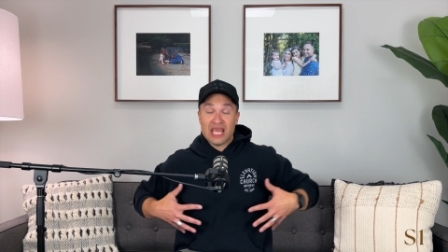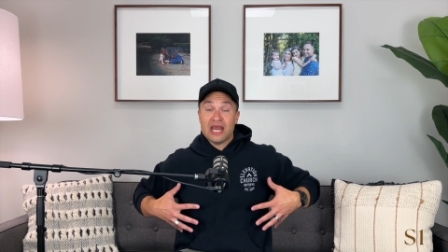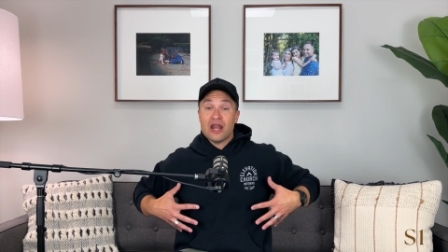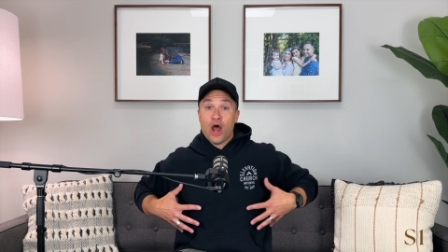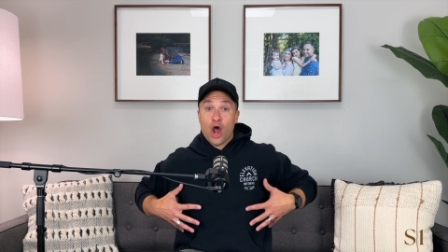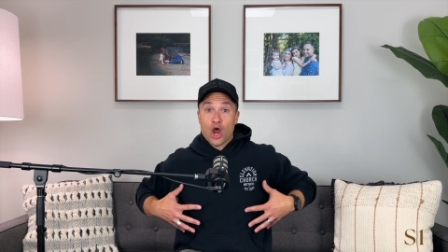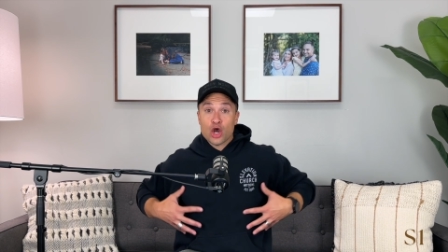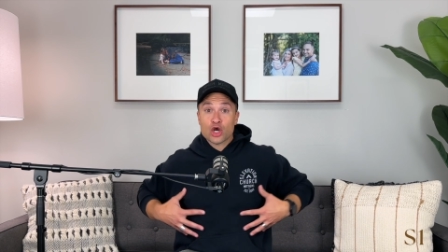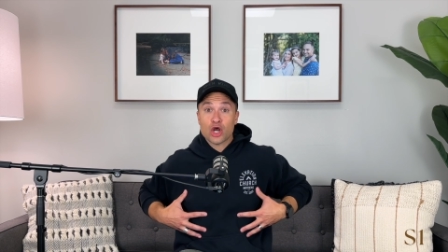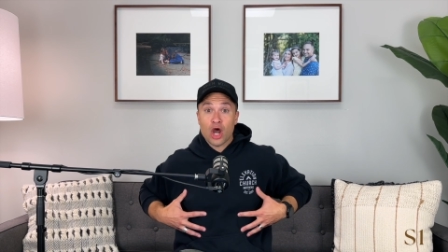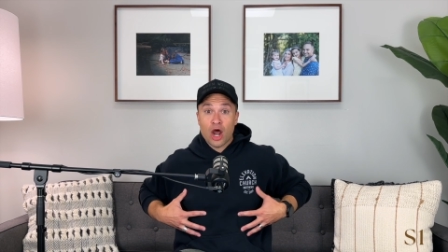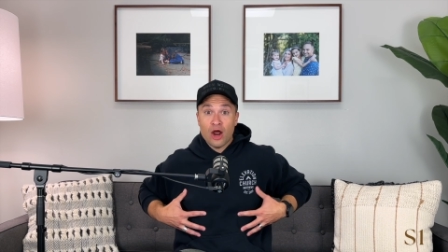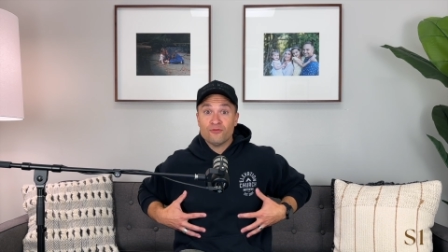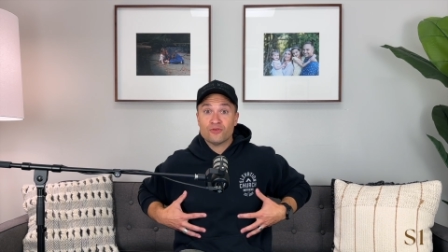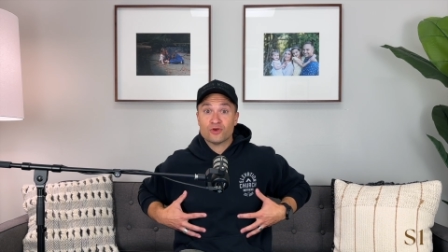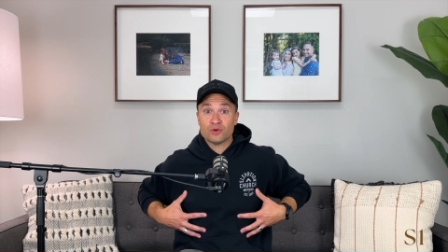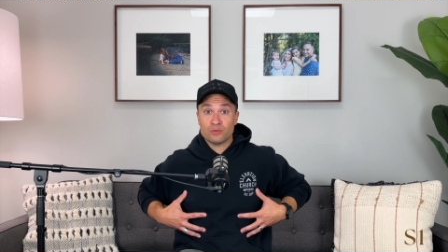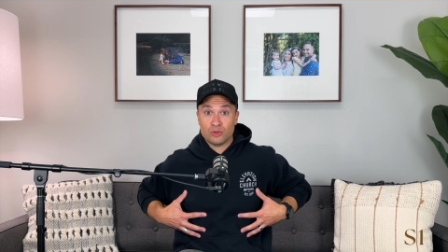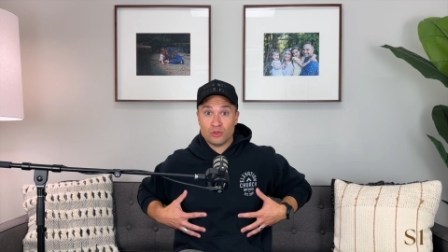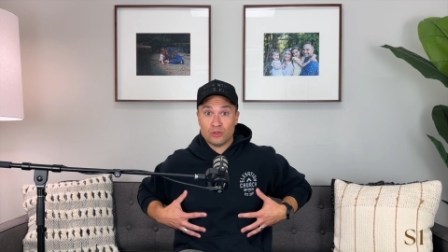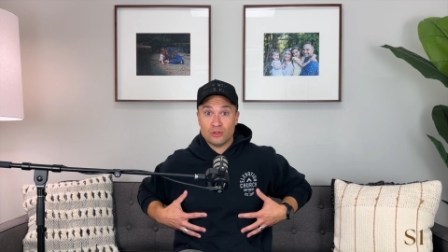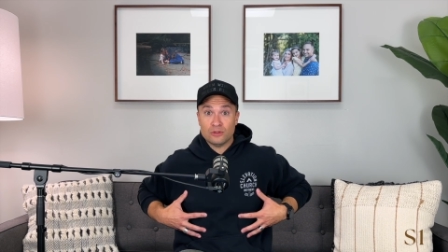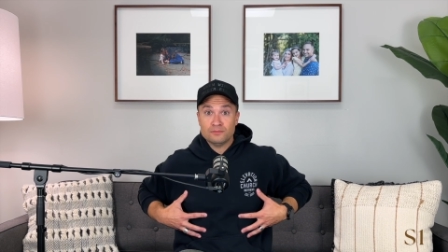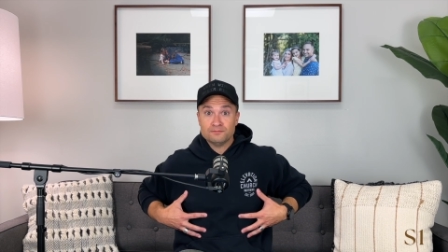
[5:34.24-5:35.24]

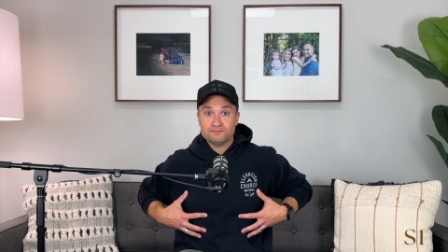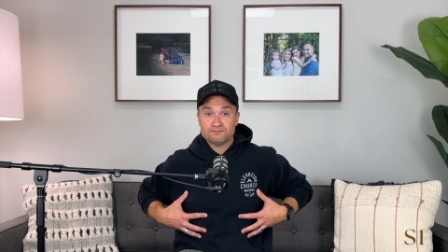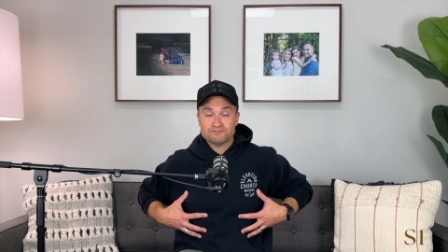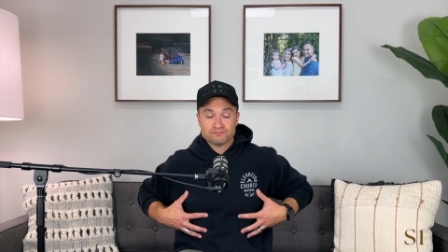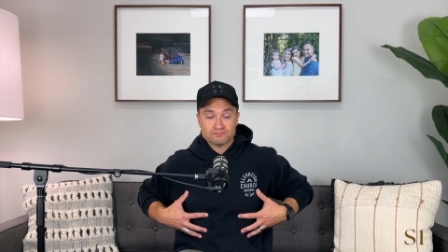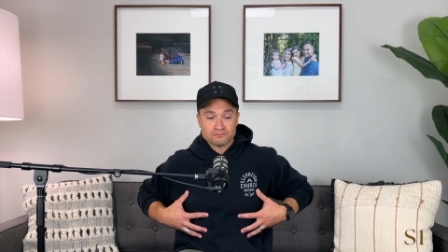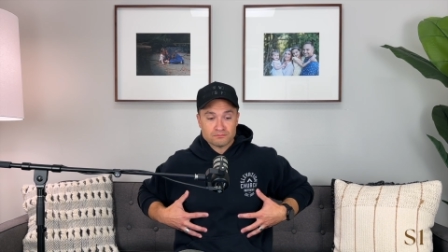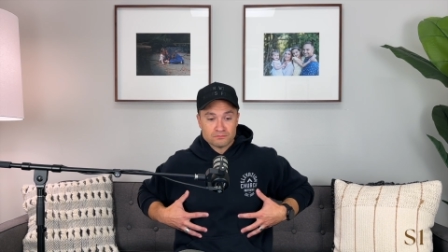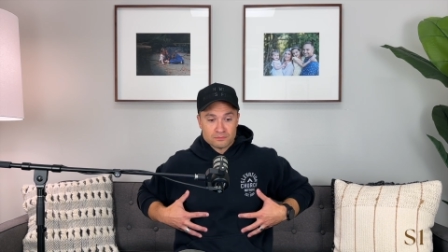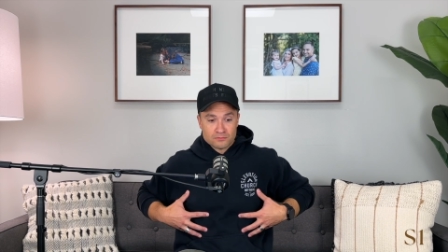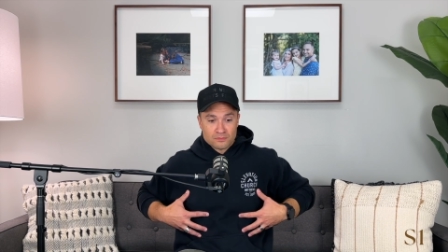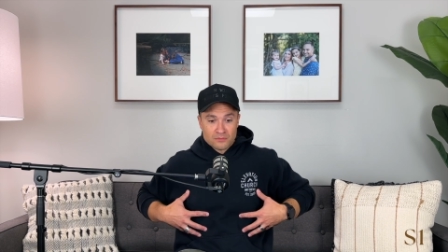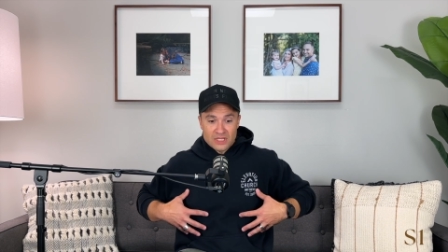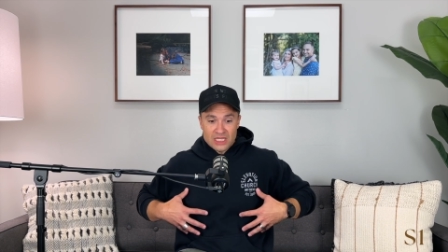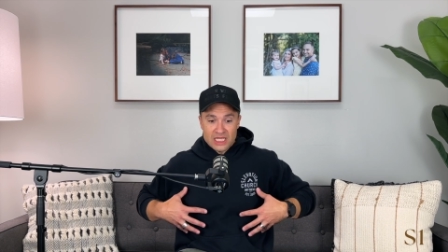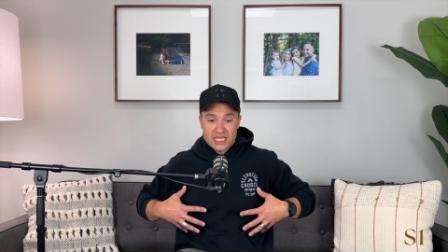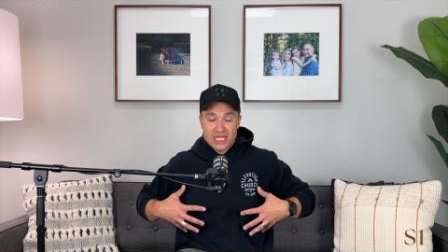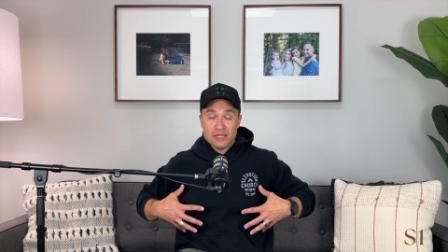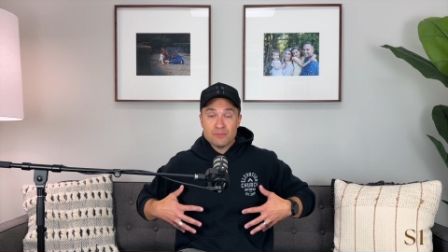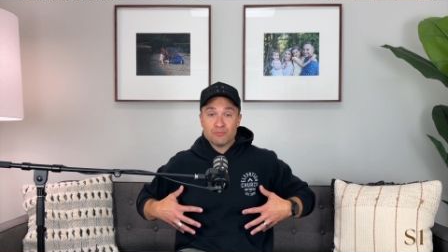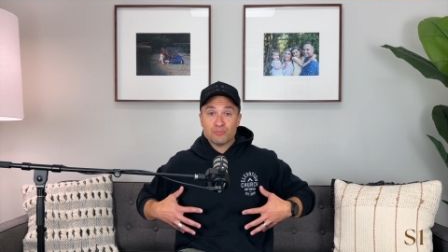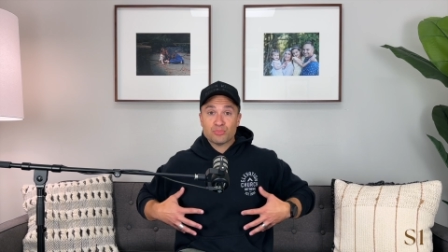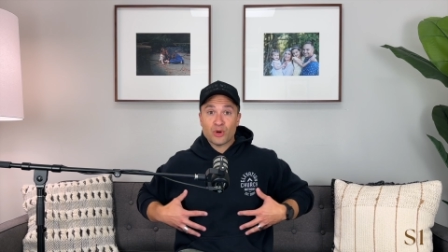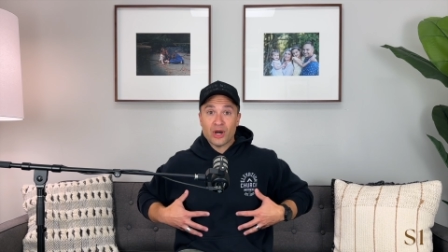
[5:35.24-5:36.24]
uncomfortable,
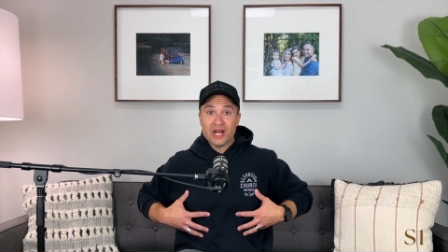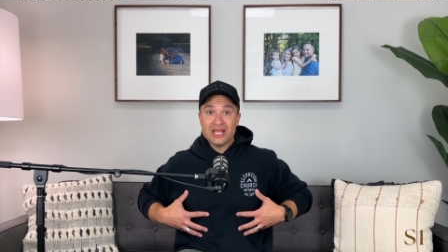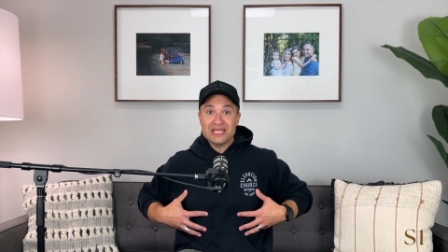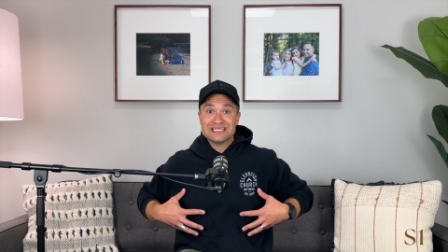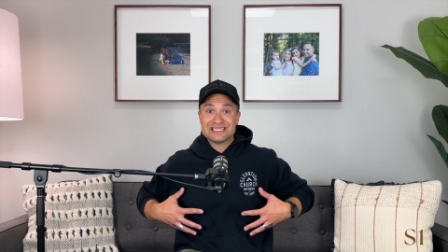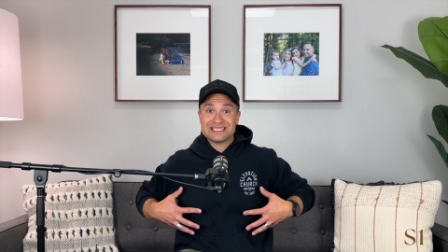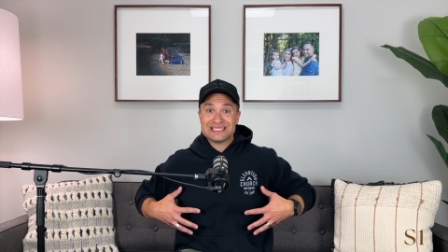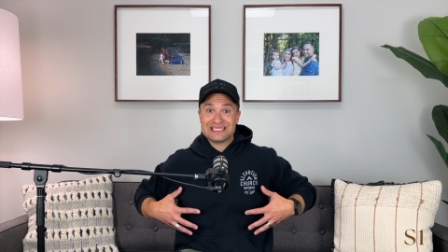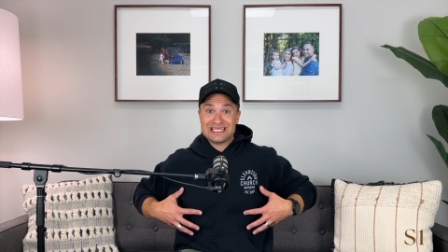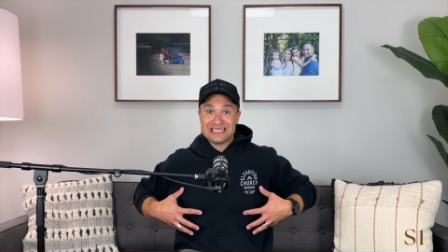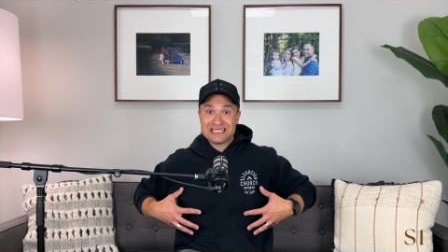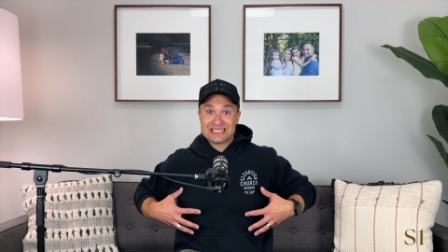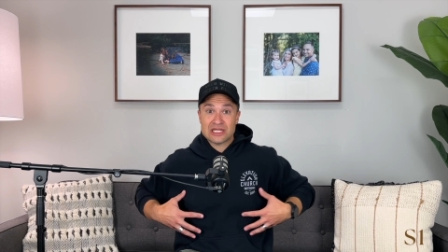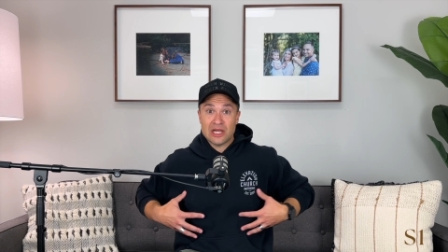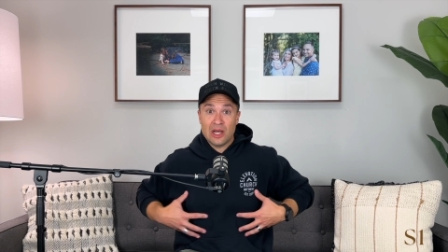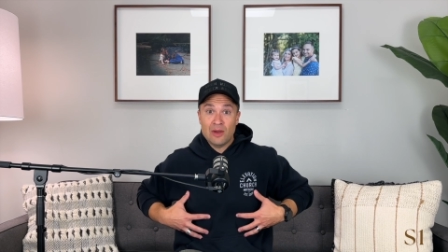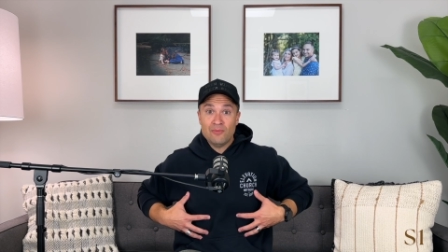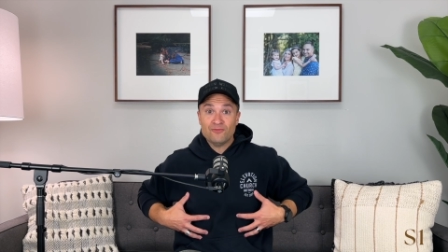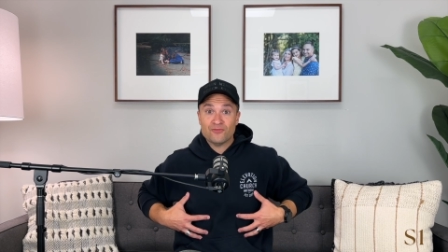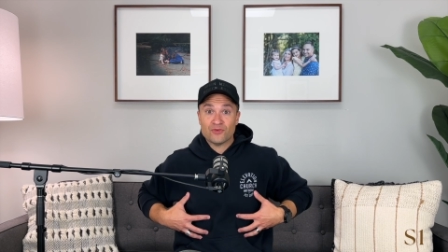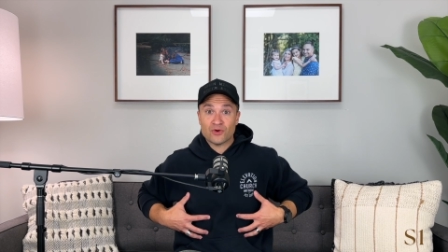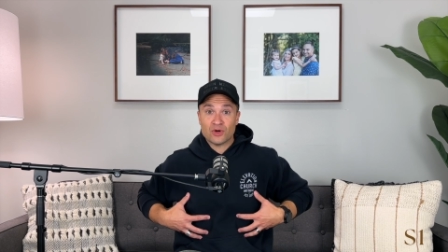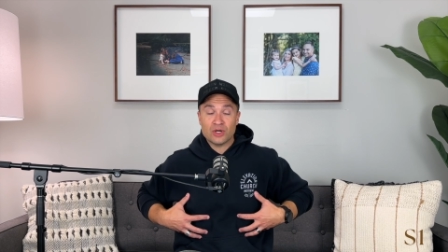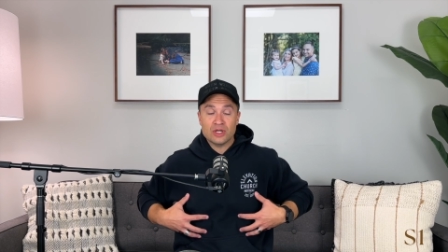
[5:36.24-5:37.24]
embrace
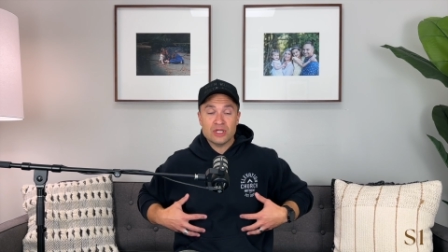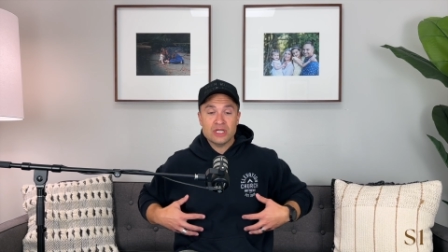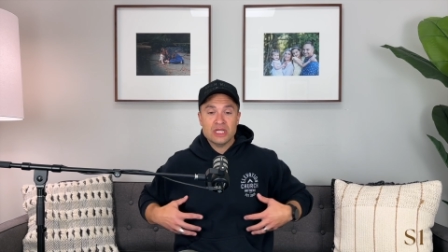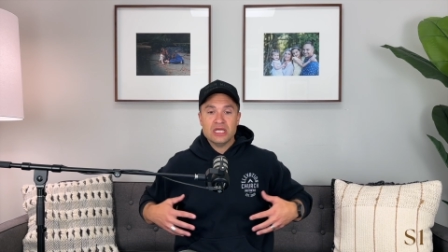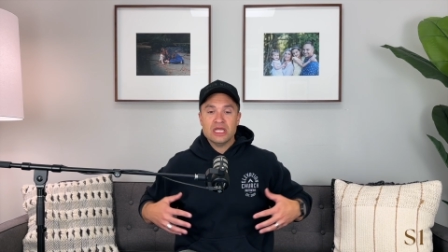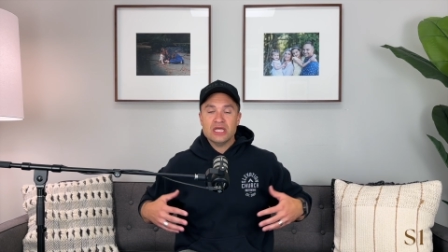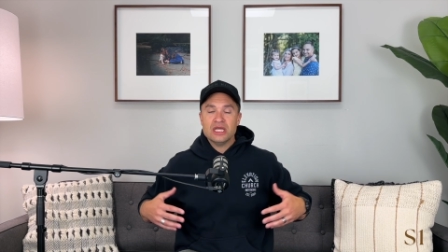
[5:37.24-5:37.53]
discomfort